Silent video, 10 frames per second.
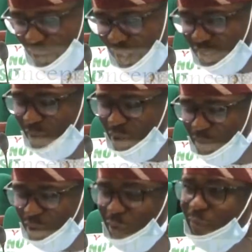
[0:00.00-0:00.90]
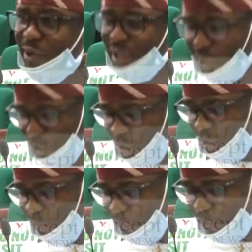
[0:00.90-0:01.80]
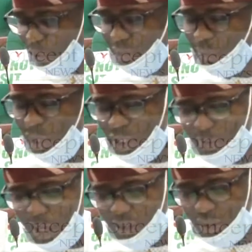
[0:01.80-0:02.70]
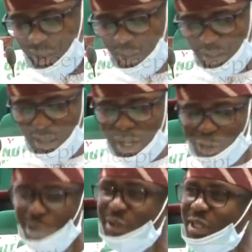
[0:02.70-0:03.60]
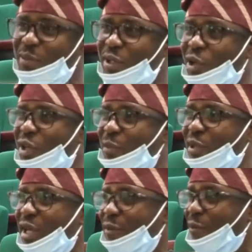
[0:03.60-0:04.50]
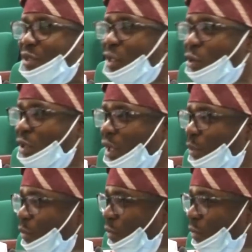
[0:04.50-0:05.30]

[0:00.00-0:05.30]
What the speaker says: the establishment of Federal College of Forestry Management and Tourism is going to be read for the second time.